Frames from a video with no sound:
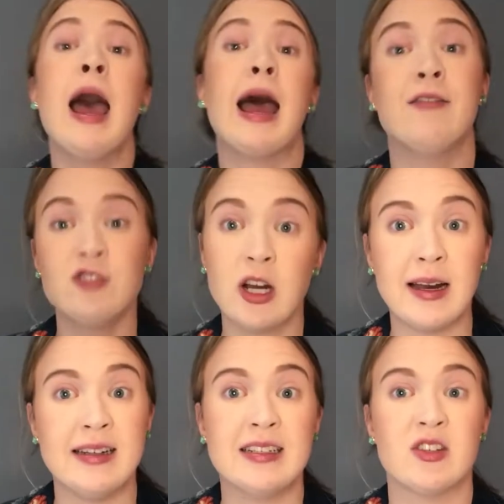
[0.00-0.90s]
I haven't tried
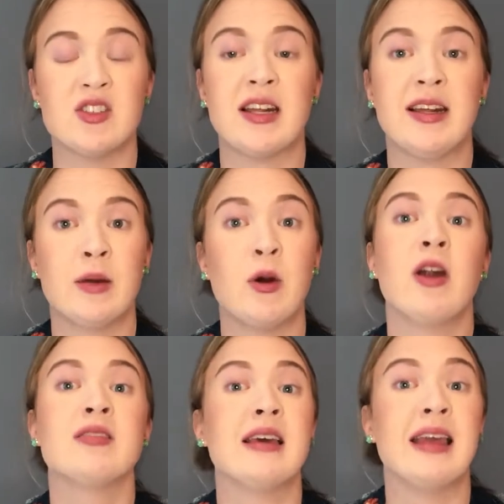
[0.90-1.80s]
any of their skincare
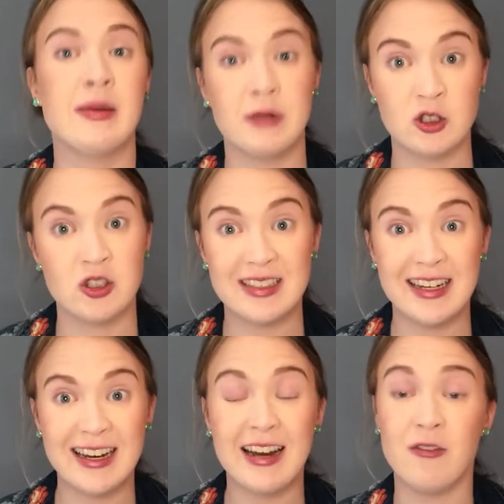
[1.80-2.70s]
products. I am interested
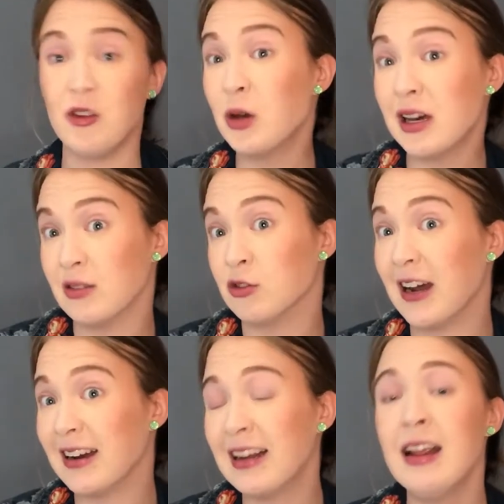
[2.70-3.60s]
in it. If you guys have
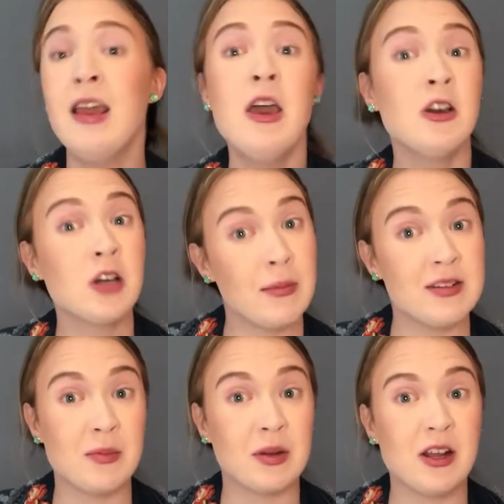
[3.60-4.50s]
tried it, comment
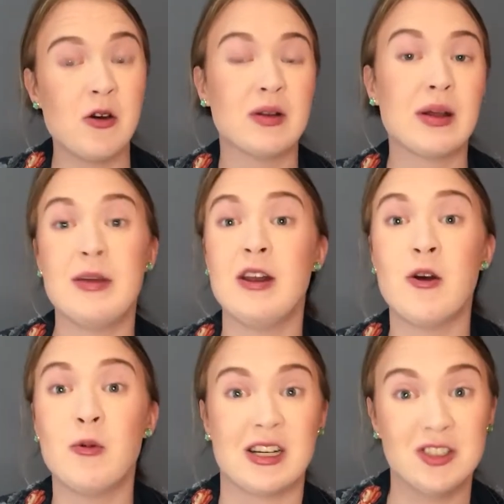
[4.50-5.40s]
down below and let me know
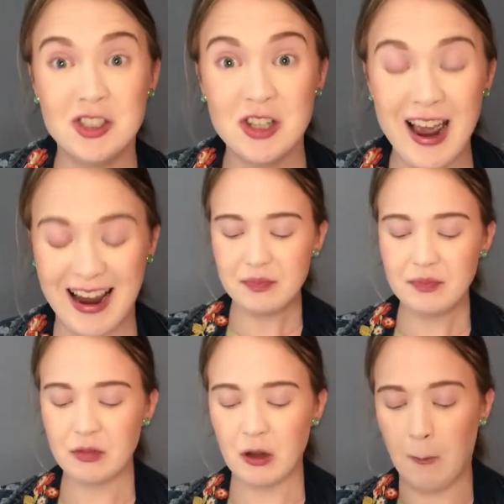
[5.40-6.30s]
what I should try.
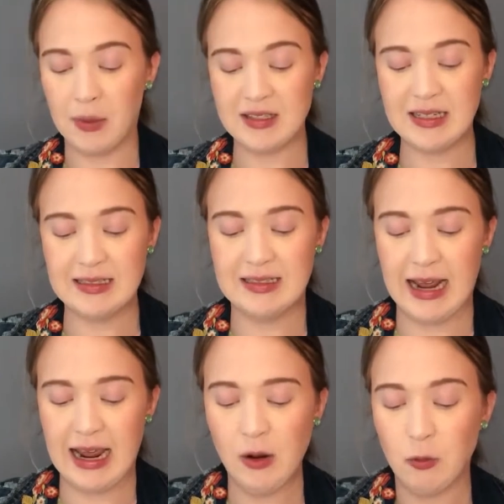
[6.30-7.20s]
But
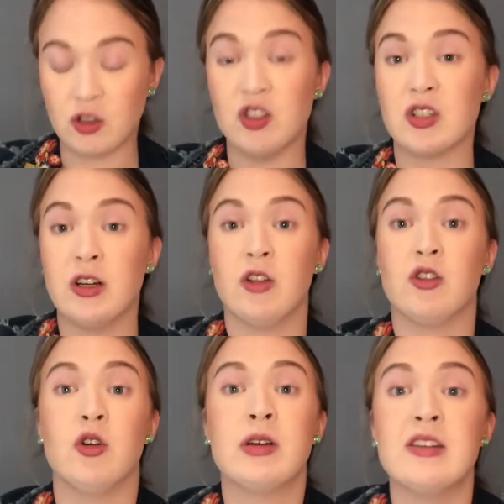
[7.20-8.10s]
today we're just gonna
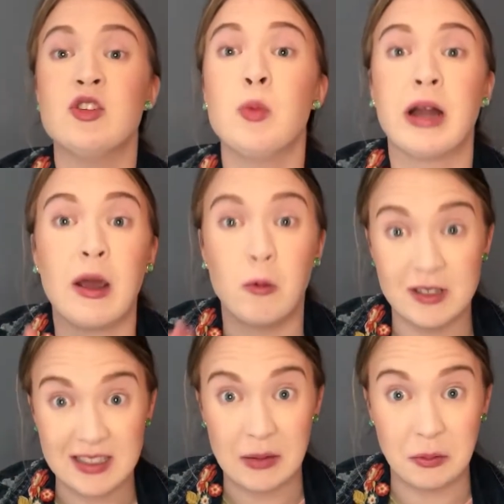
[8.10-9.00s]
look into what I was
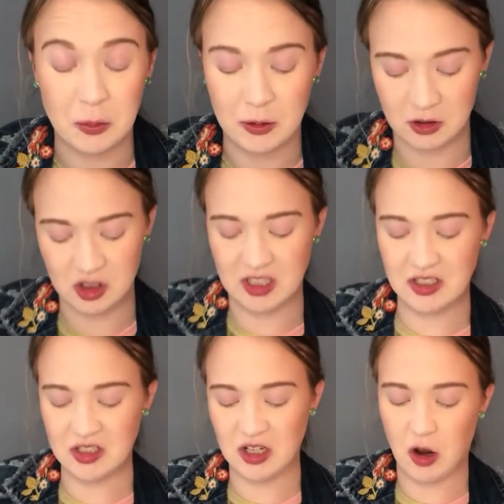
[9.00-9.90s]
able to purchase.
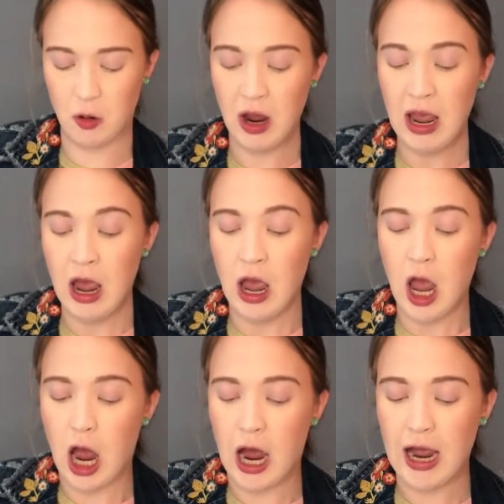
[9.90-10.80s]
So
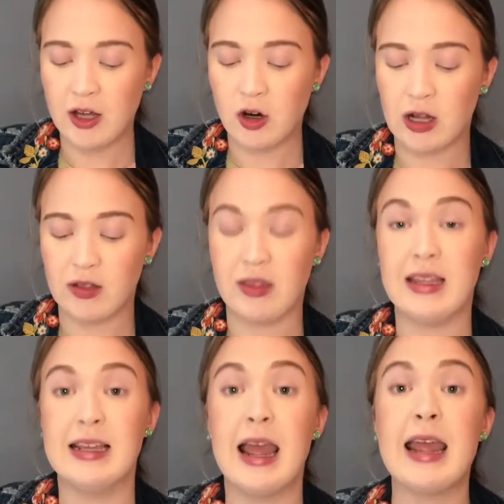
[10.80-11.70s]
I got
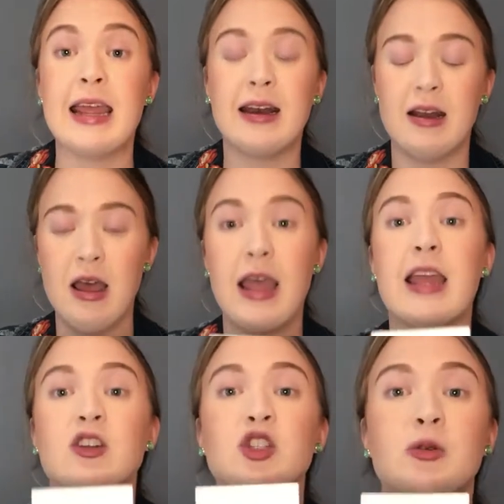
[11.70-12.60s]
the In
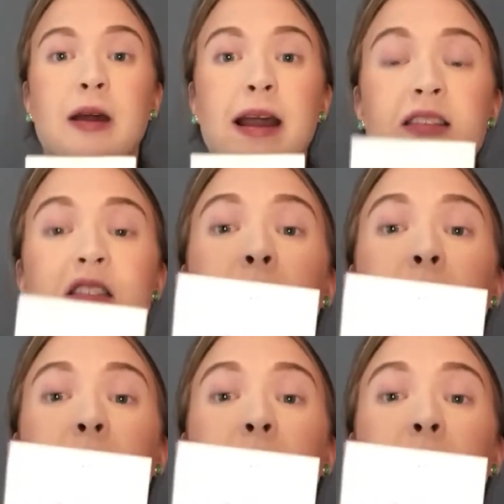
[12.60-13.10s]
a Trance